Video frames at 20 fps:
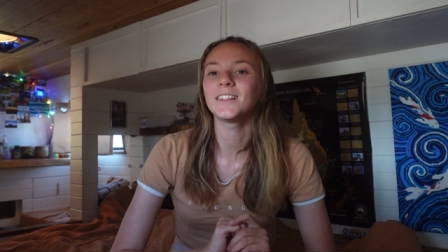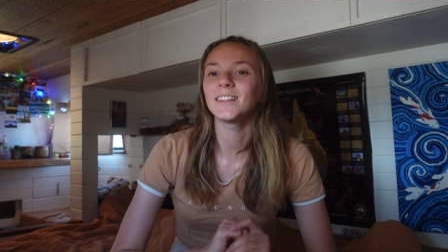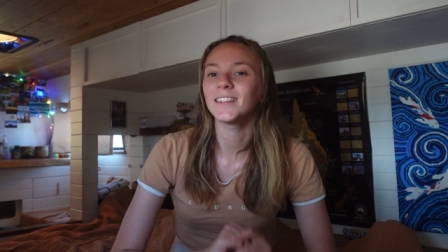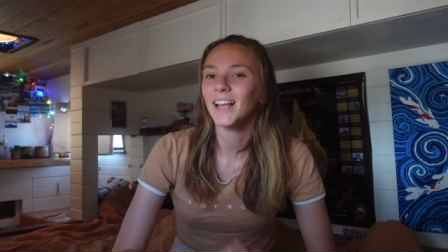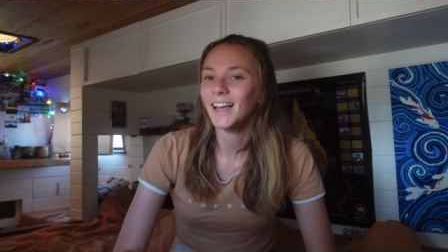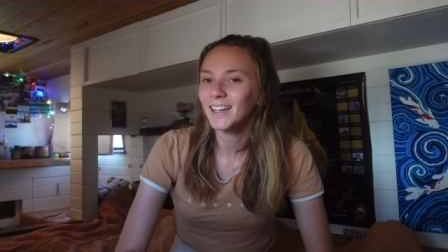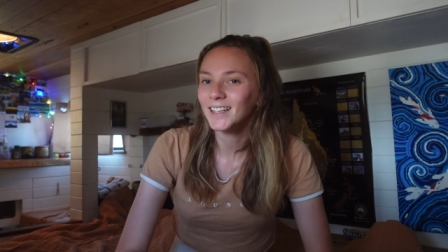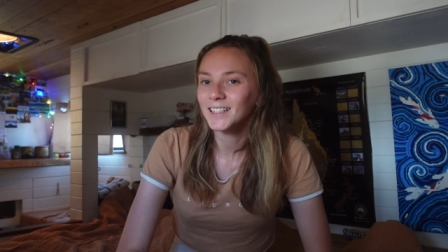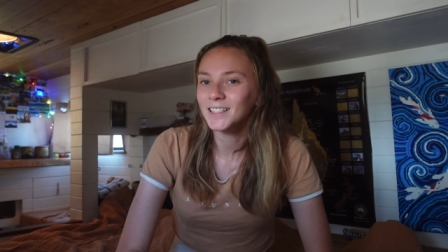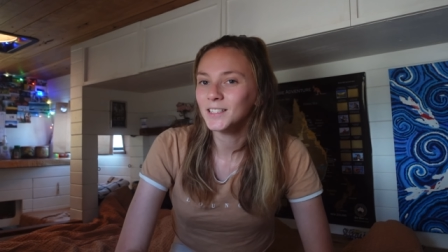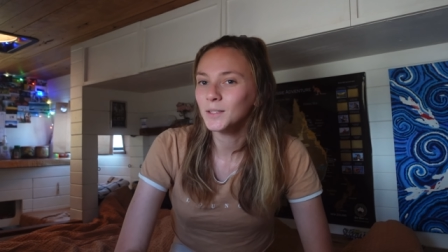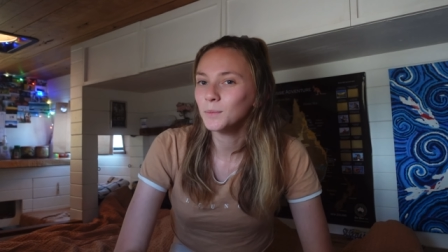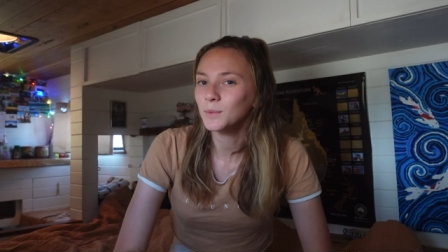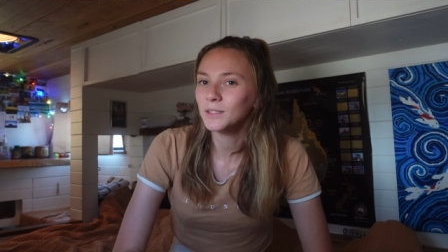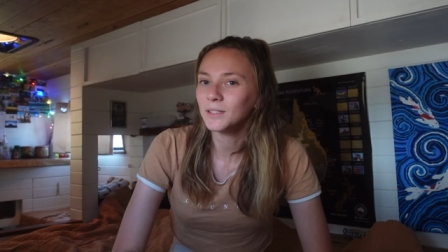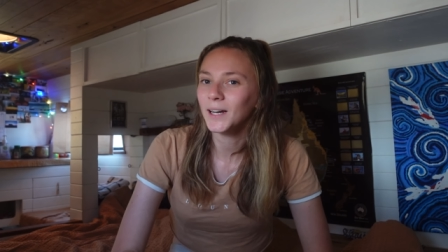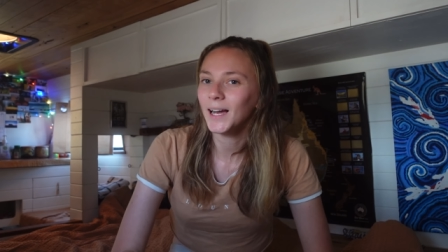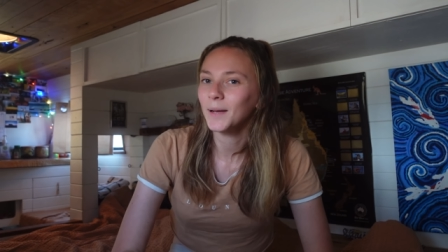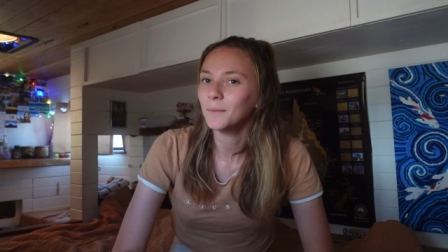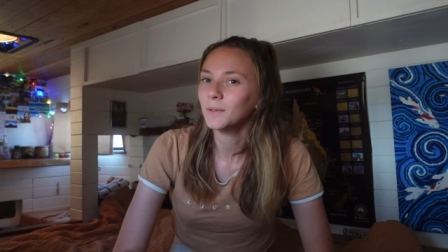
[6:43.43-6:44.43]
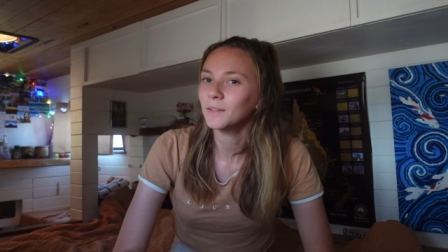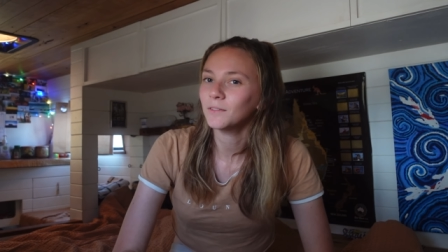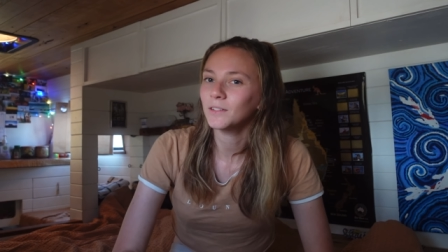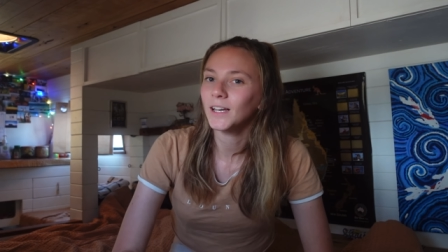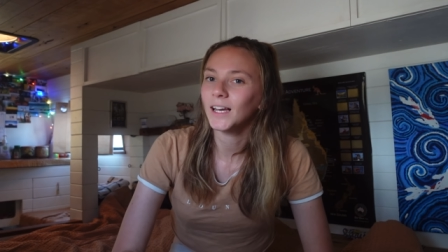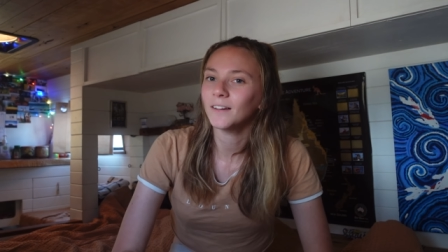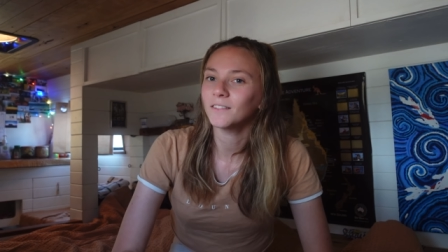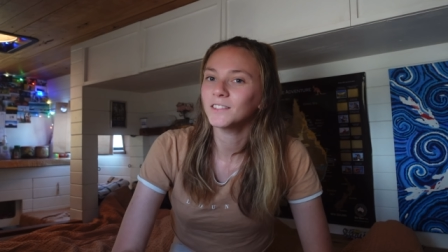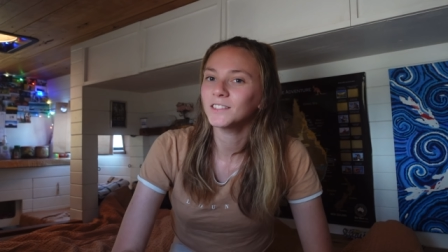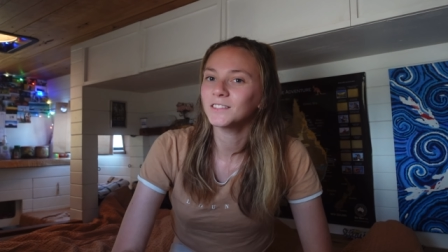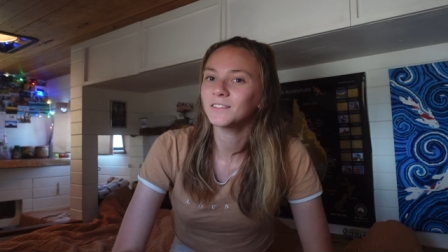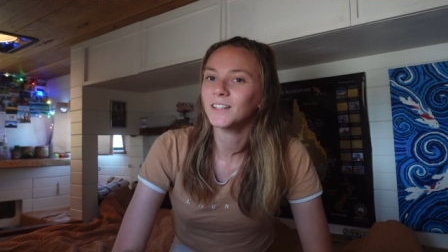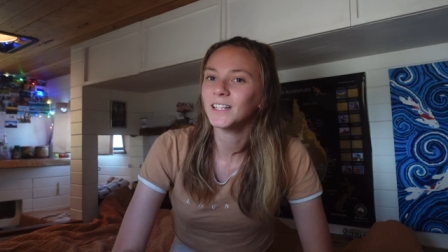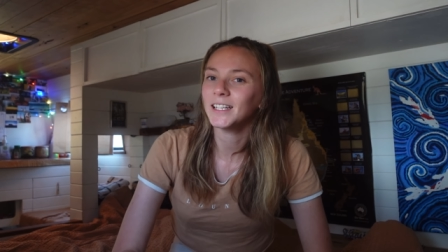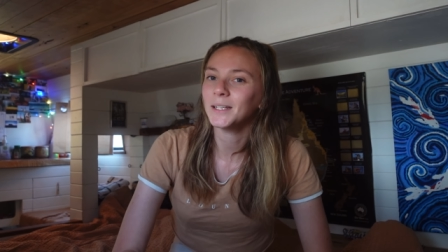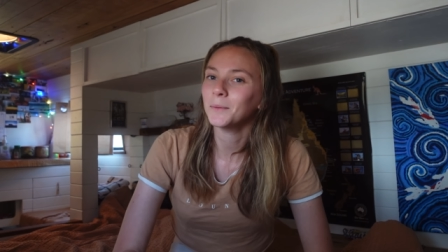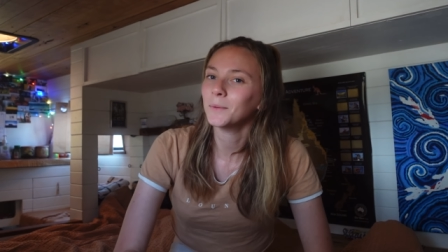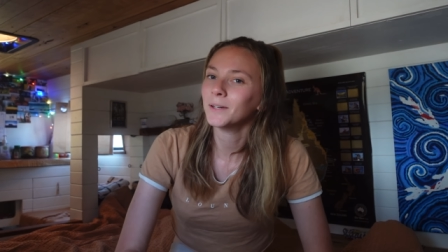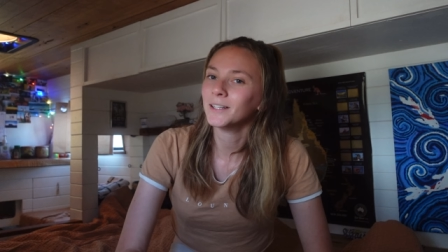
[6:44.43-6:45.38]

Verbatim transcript: like and subscribe if you haven't already,